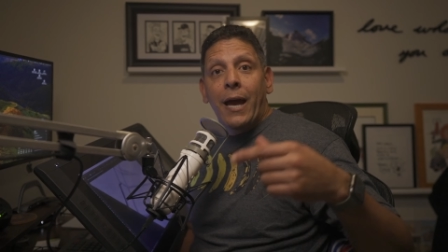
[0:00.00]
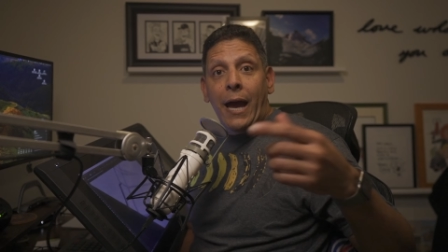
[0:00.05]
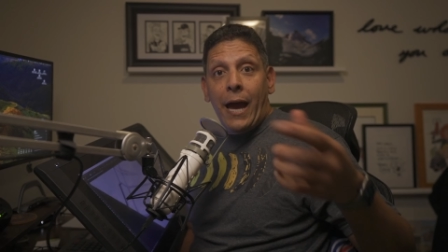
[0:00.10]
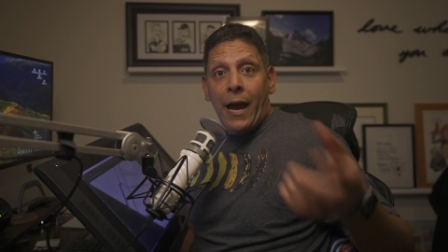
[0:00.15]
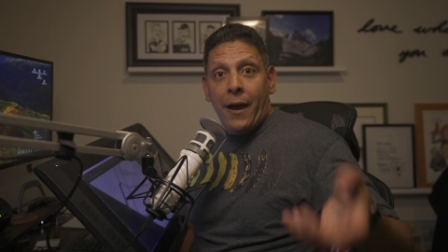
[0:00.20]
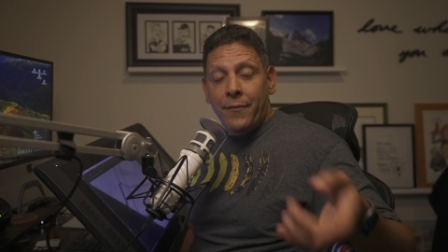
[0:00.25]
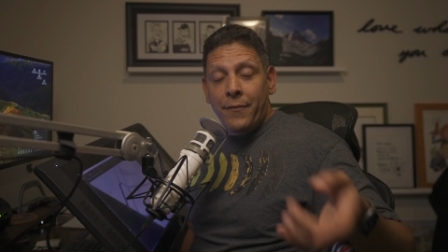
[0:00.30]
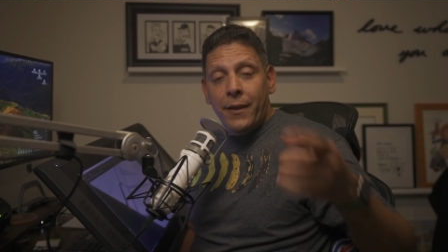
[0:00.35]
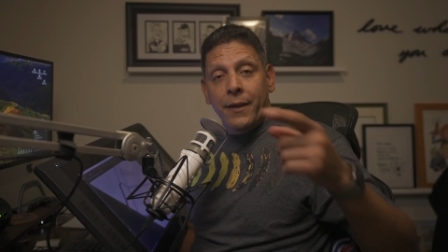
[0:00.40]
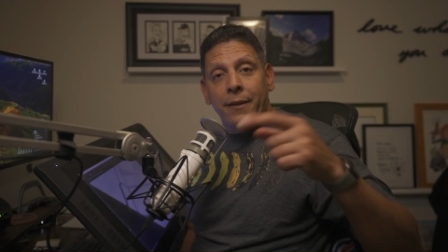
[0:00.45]

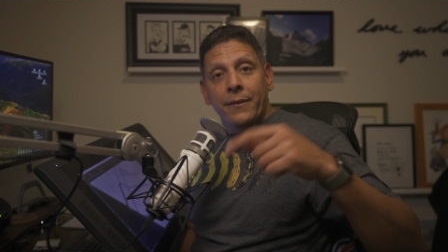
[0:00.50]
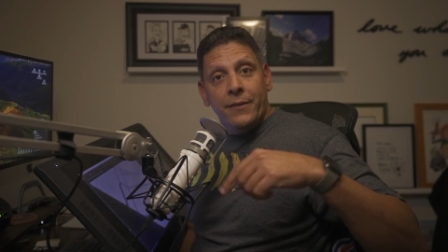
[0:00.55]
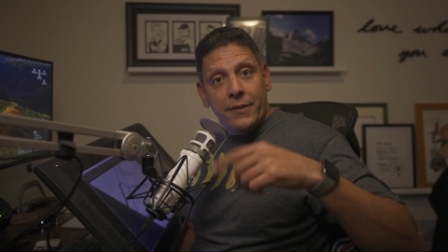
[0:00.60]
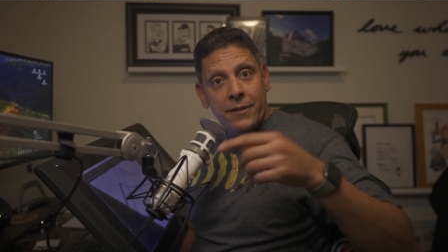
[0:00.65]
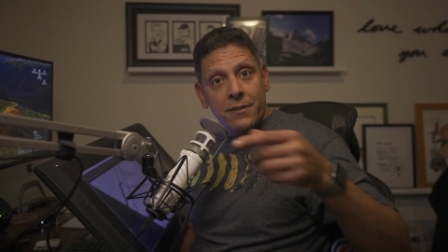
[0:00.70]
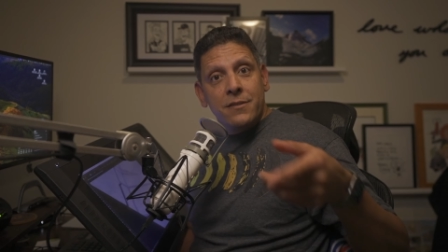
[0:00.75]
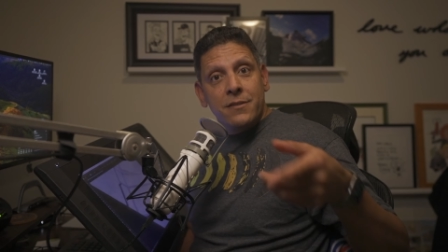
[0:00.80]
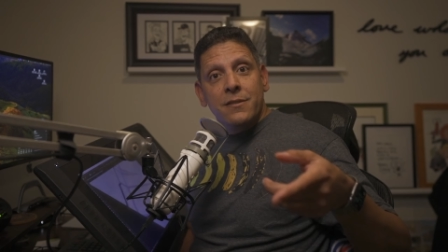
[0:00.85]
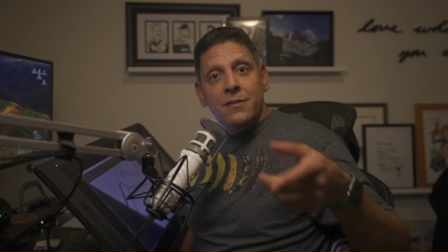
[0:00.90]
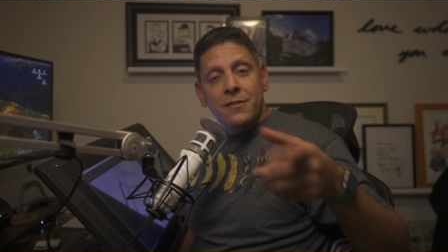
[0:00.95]
And then
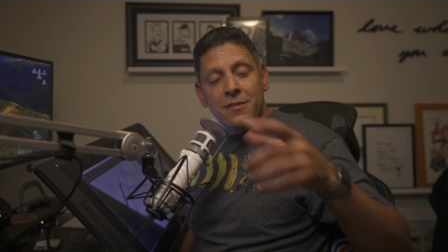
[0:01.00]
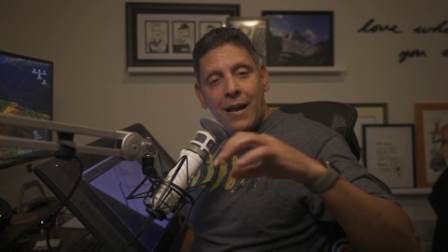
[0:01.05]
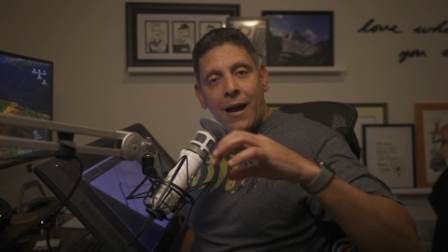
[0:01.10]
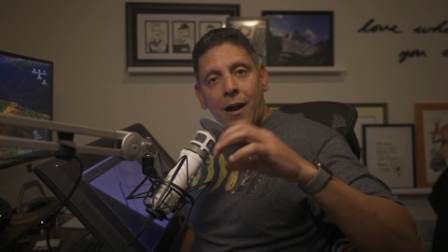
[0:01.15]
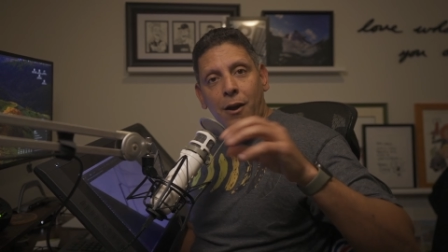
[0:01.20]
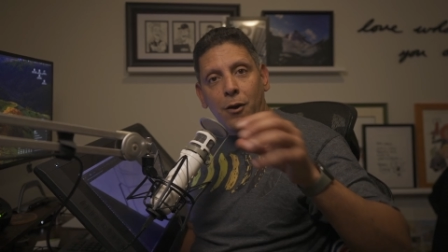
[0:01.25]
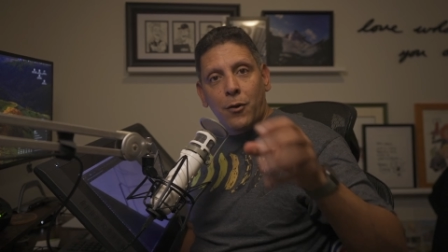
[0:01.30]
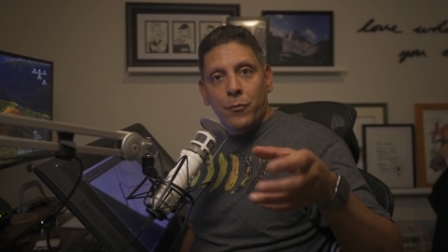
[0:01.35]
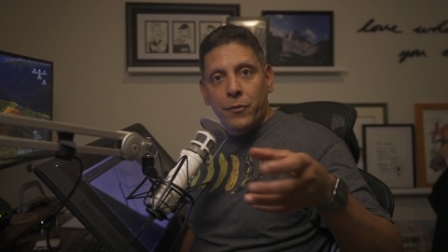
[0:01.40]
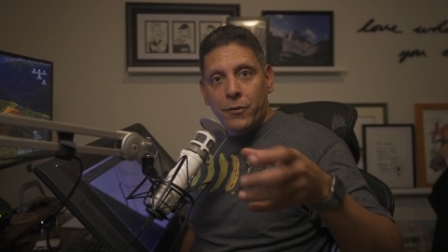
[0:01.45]
this is
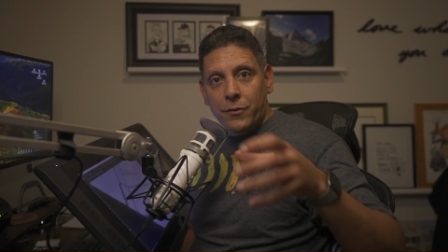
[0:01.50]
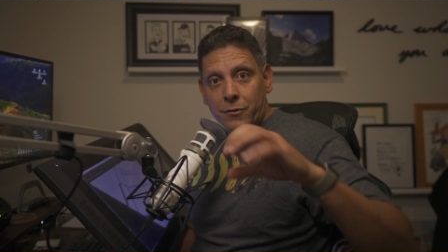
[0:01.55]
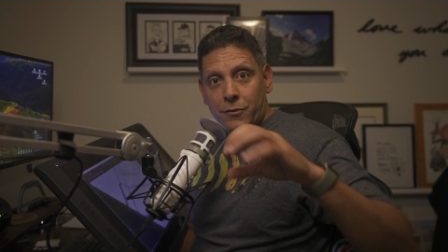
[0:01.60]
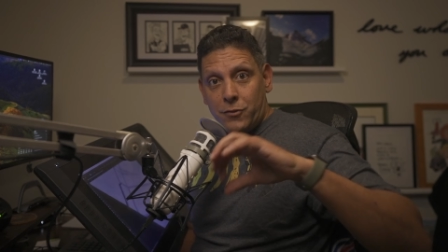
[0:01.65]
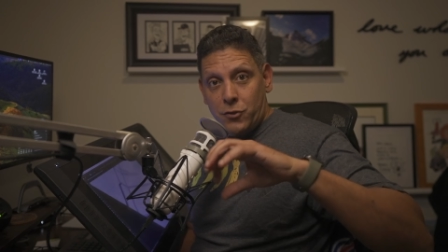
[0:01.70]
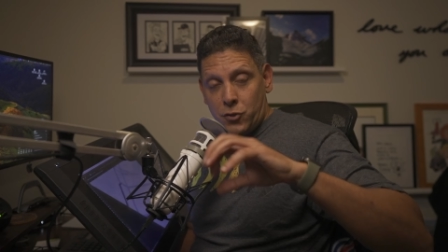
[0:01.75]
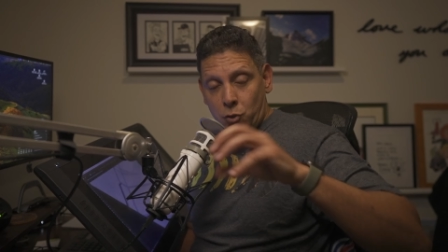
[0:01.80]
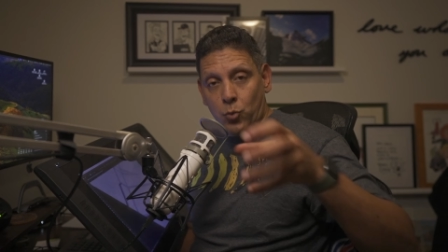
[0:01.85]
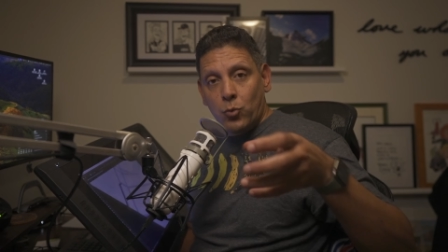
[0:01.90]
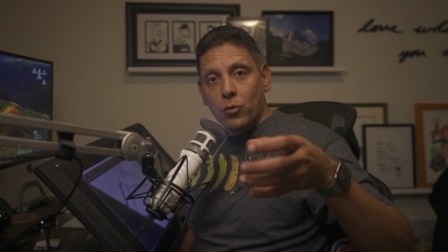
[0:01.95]
how the
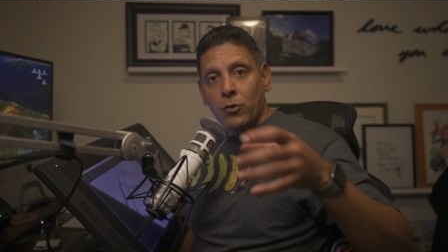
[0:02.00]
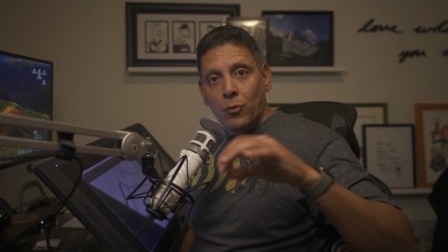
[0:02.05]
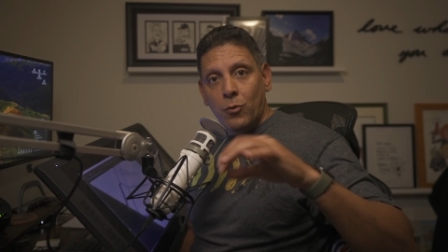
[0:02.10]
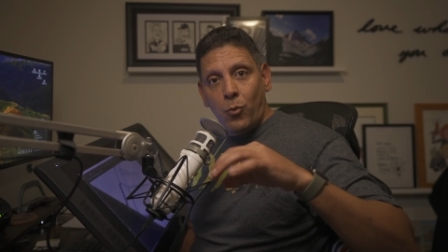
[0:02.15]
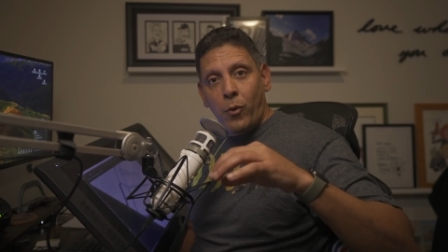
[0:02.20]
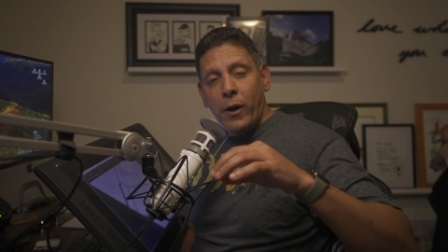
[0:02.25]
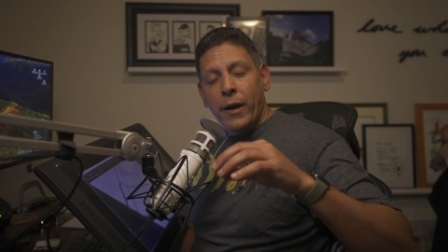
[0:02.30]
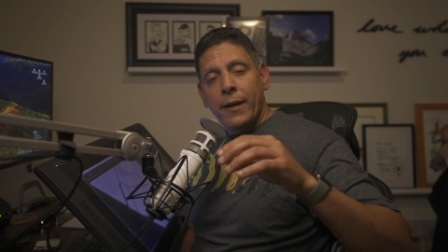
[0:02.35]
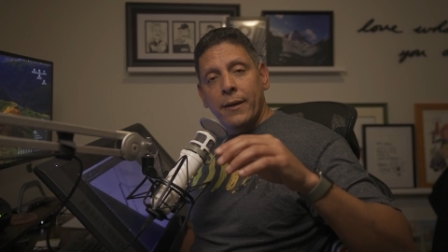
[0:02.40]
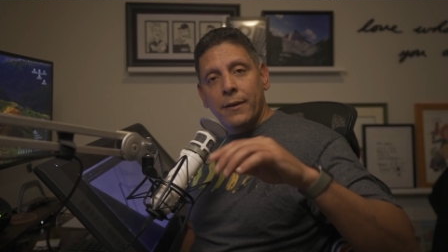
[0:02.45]
duel
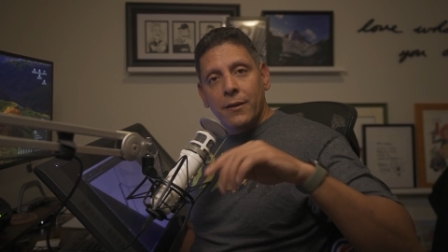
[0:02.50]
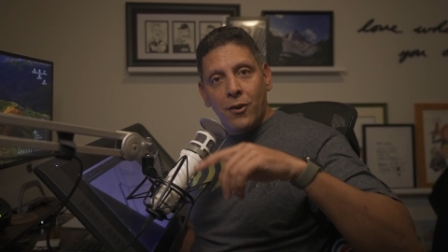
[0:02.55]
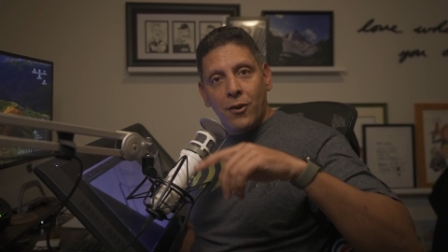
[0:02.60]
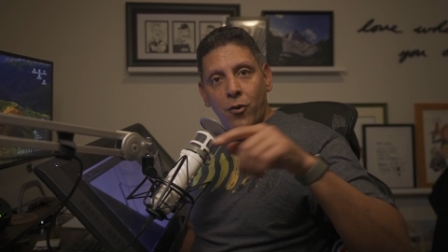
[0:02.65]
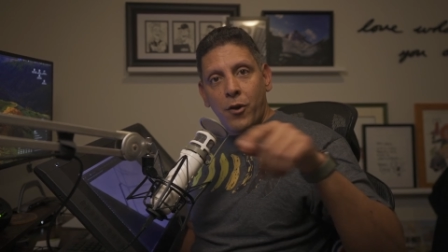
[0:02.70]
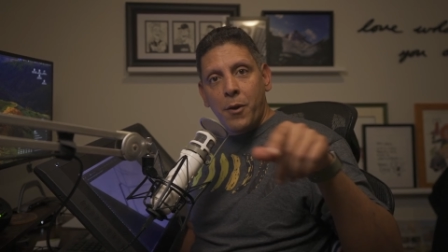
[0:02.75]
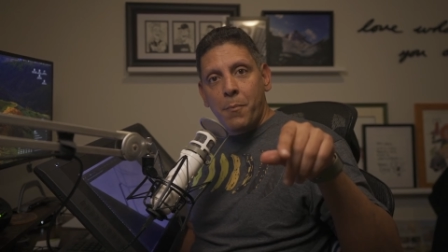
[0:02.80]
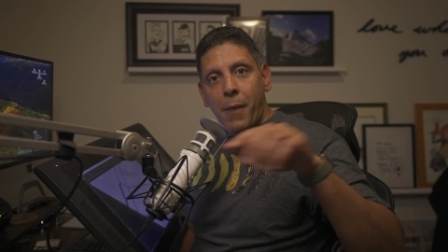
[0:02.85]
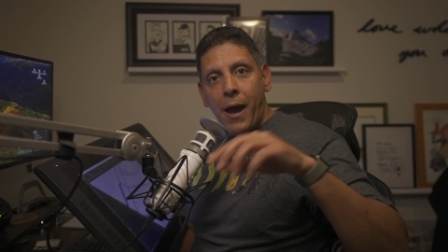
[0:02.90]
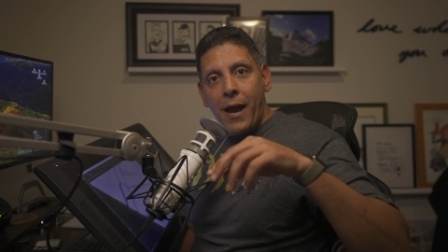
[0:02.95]
went,
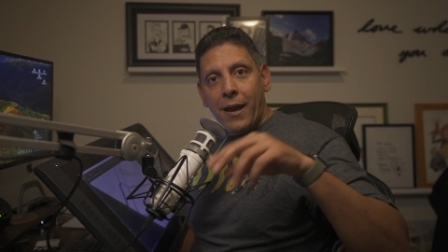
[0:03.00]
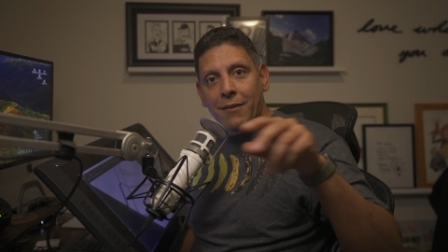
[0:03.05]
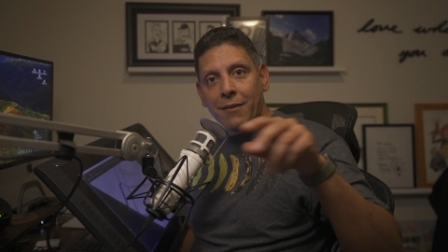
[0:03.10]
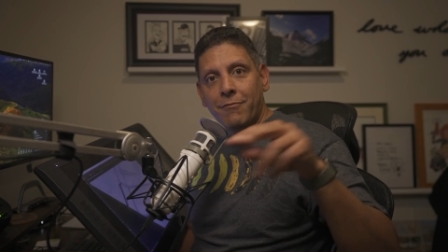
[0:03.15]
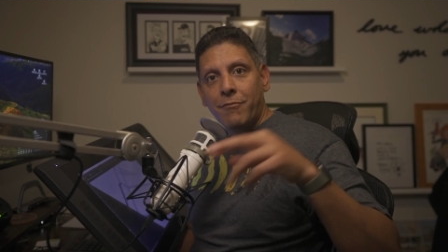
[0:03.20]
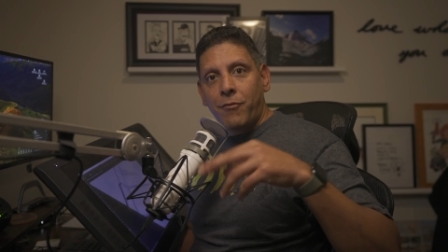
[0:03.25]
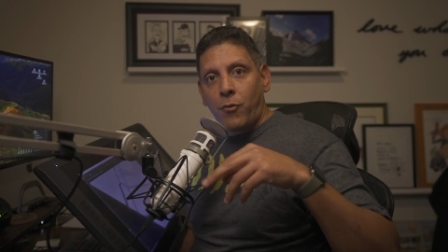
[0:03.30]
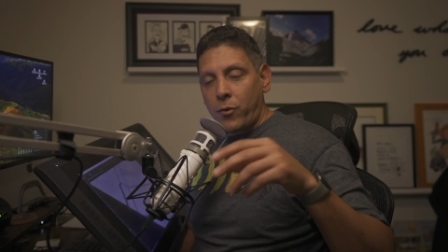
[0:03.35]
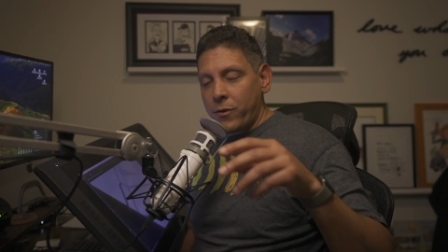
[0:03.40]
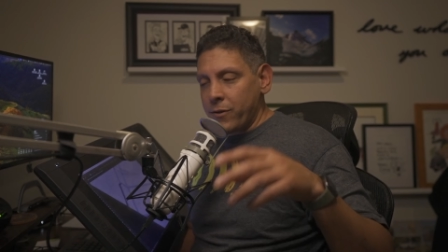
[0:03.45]
going back
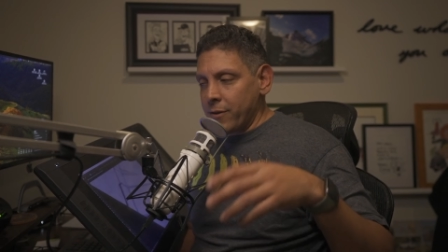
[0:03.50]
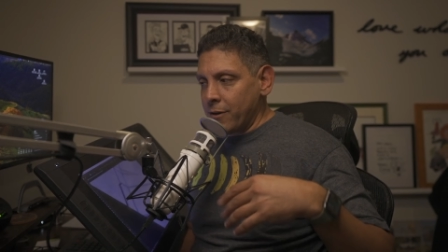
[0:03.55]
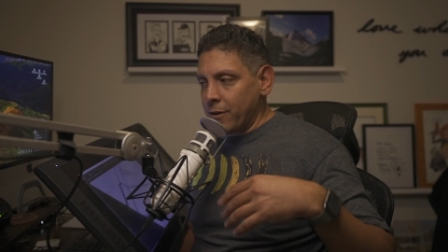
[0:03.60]
and forth.